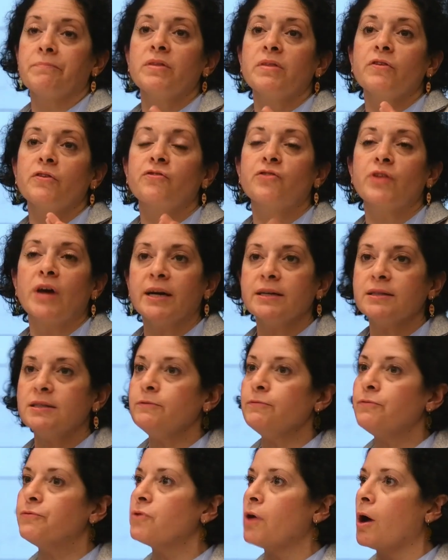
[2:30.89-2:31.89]

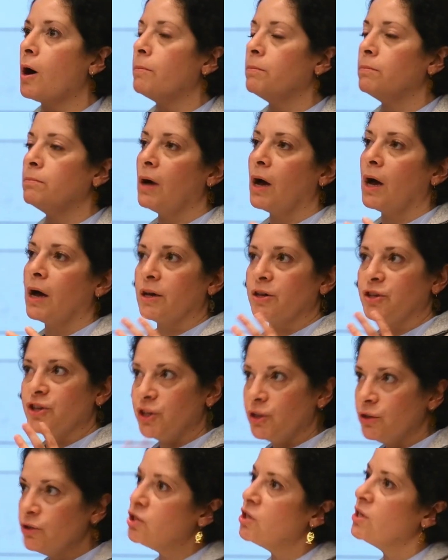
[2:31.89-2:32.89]
starting from a
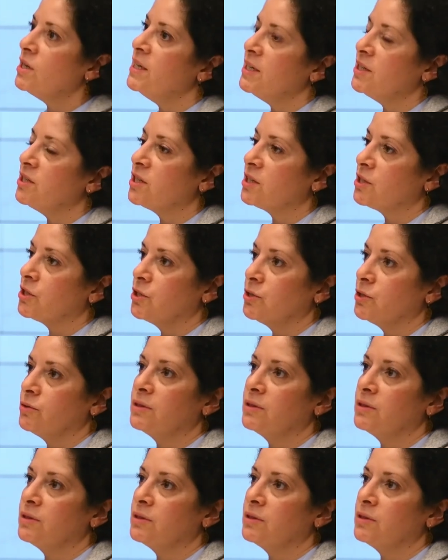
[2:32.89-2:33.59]
huge literature